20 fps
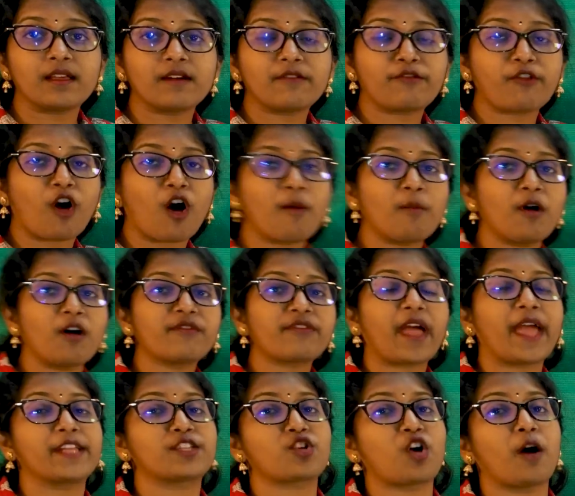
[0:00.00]
the form
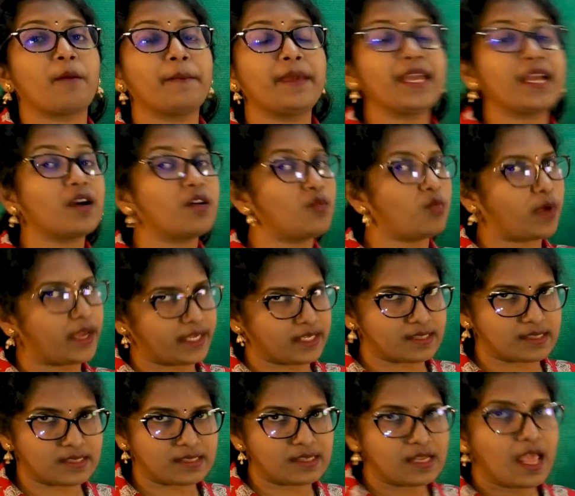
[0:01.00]
of atomic
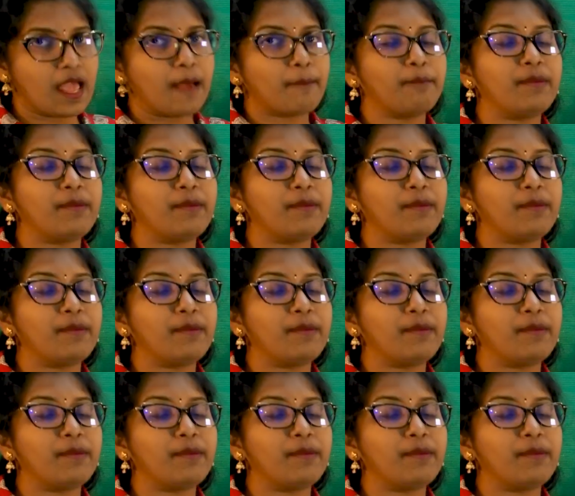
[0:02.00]
weights.